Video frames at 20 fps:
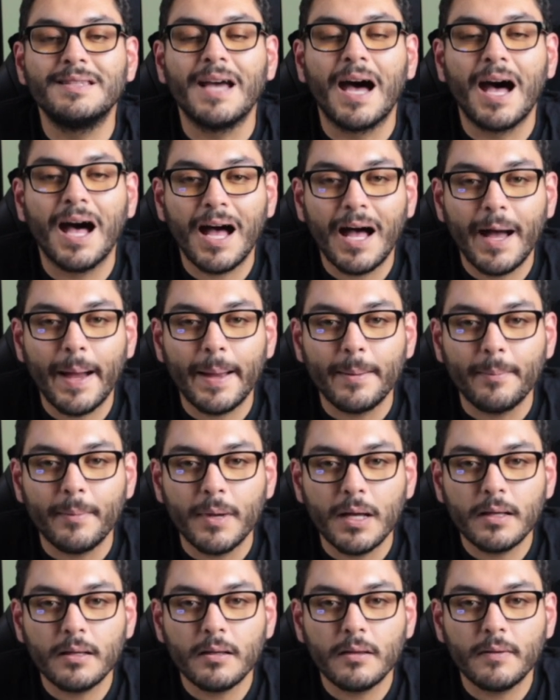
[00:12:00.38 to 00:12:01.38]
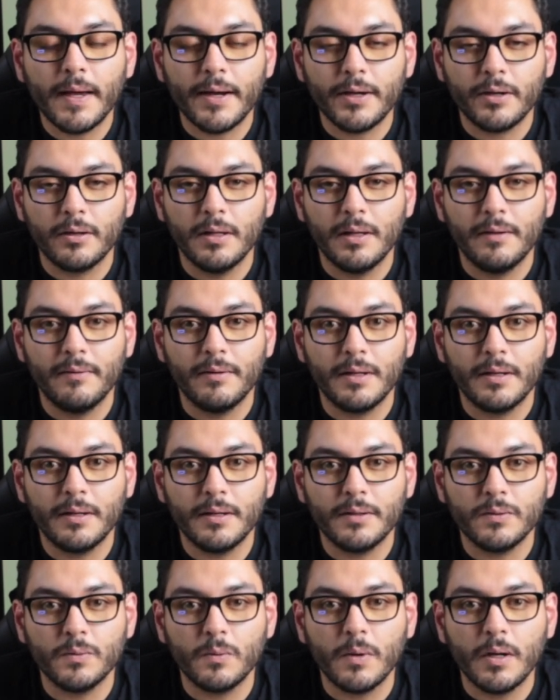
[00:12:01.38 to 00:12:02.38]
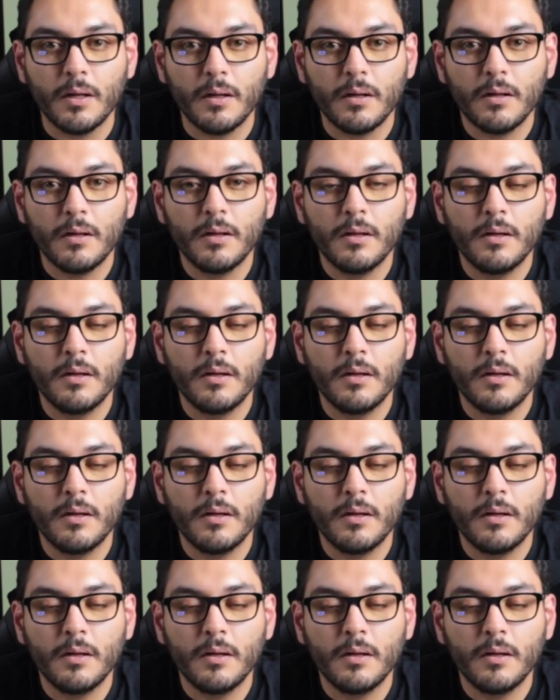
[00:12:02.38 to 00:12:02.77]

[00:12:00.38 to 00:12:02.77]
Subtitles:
time that you're living in as well.